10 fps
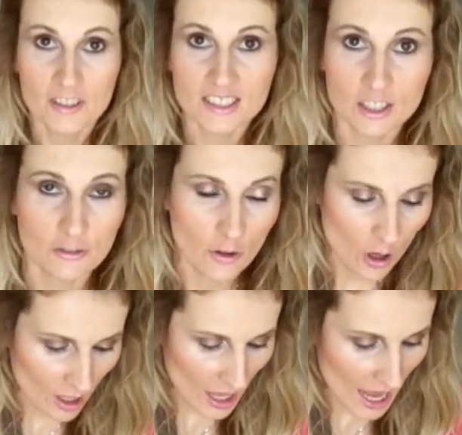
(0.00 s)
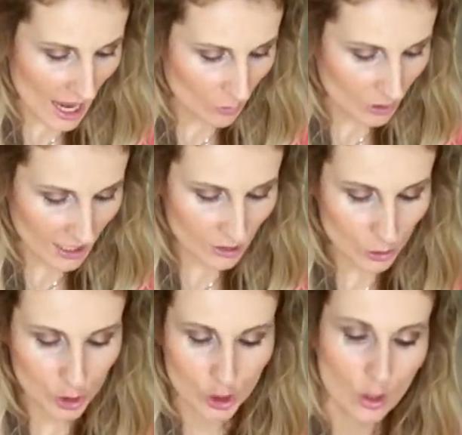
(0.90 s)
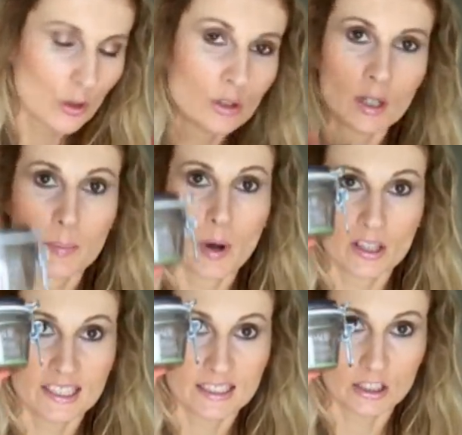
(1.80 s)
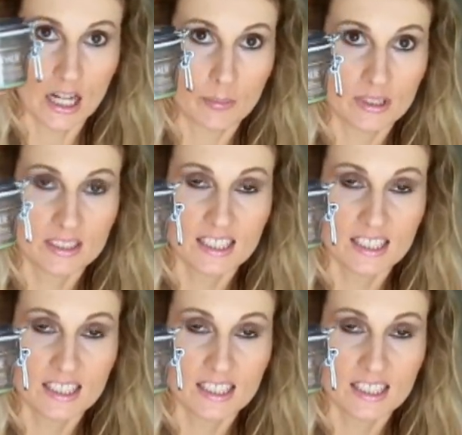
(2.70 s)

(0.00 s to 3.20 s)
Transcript: First of all, I would like to show you a body scrub.